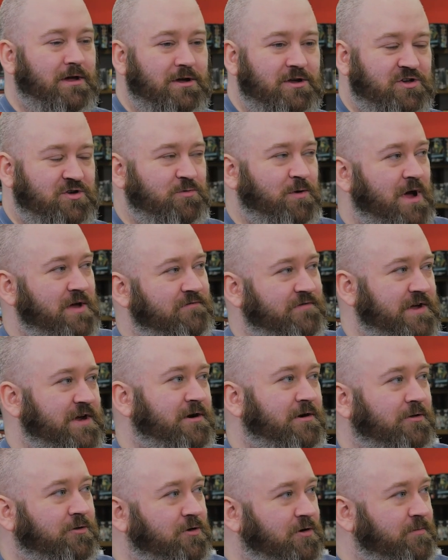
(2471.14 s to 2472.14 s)
do I
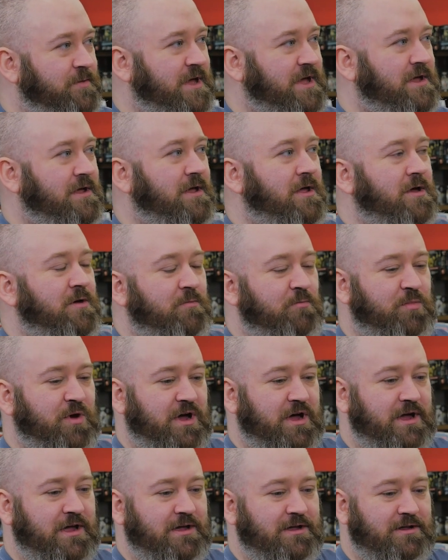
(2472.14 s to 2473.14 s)
veer a little bit,
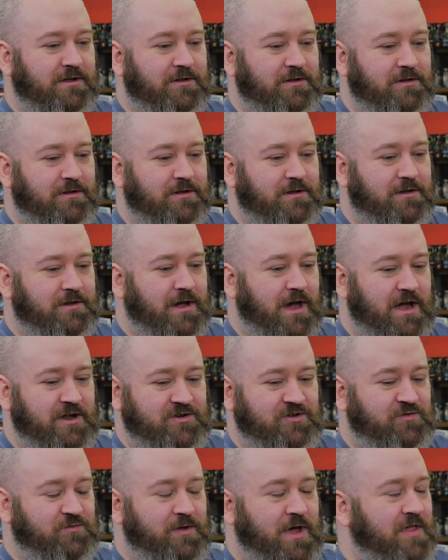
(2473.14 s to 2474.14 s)
but I
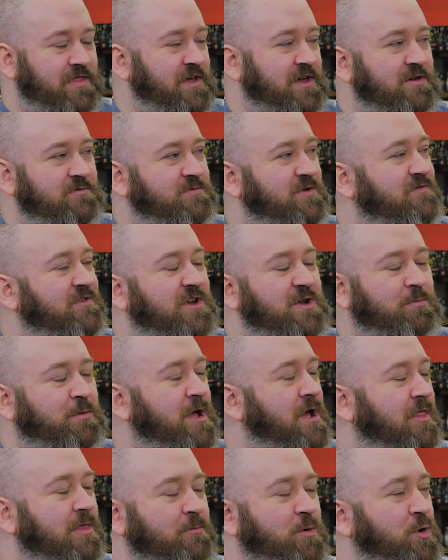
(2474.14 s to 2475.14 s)
think it would be fun to
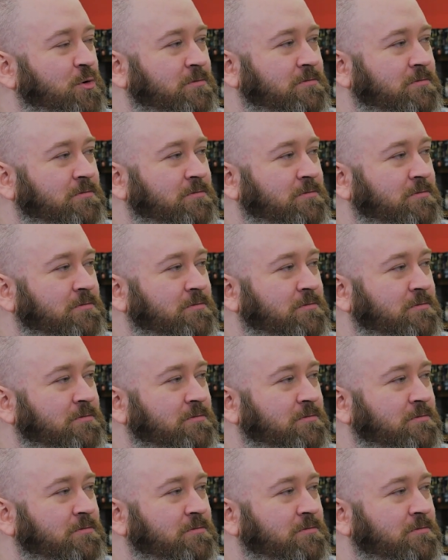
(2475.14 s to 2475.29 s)
play on the moon.